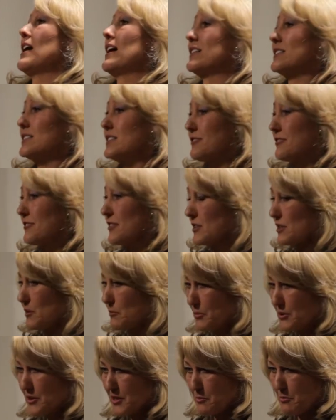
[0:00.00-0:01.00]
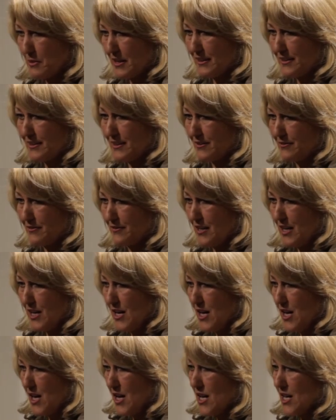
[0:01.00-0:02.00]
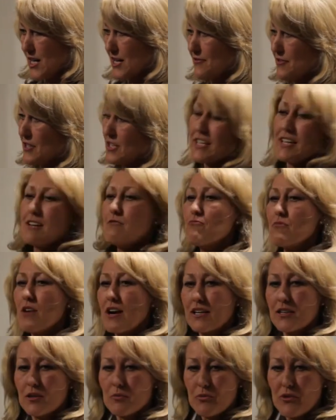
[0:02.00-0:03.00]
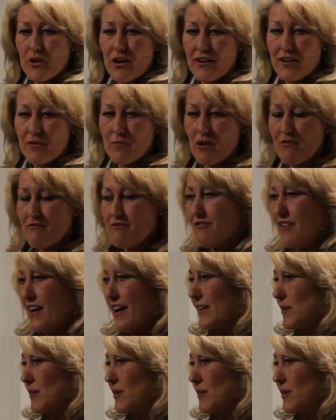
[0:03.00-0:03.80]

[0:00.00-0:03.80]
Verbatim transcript: a different perspective. If you keep running the program, I'm fat,